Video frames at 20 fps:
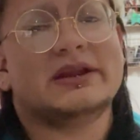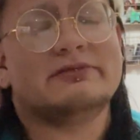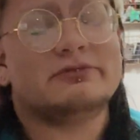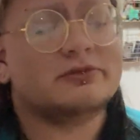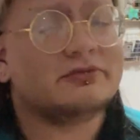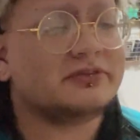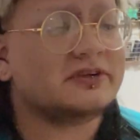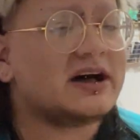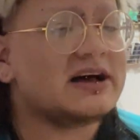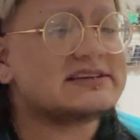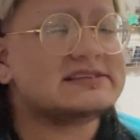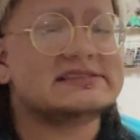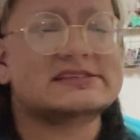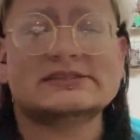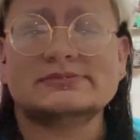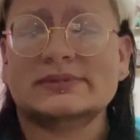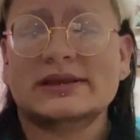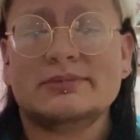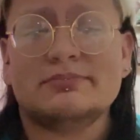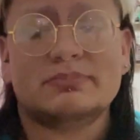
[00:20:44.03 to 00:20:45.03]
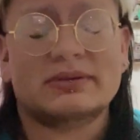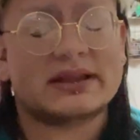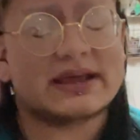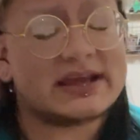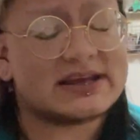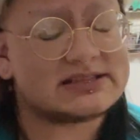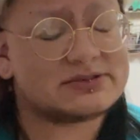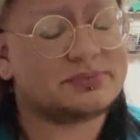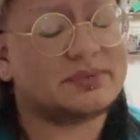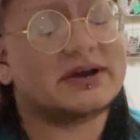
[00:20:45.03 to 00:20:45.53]
If you've lost this many
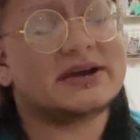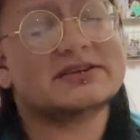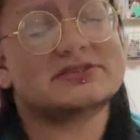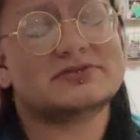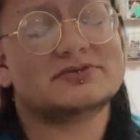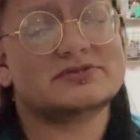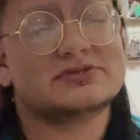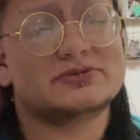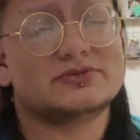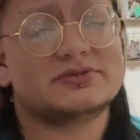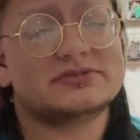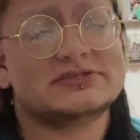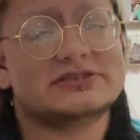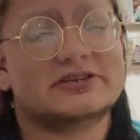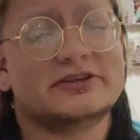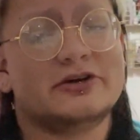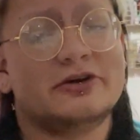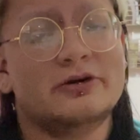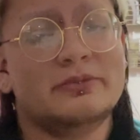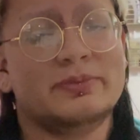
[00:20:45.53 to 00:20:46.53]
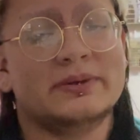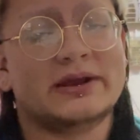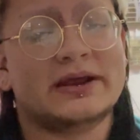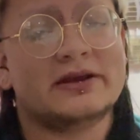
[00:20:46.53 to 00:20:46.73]
plants, why is your store still open?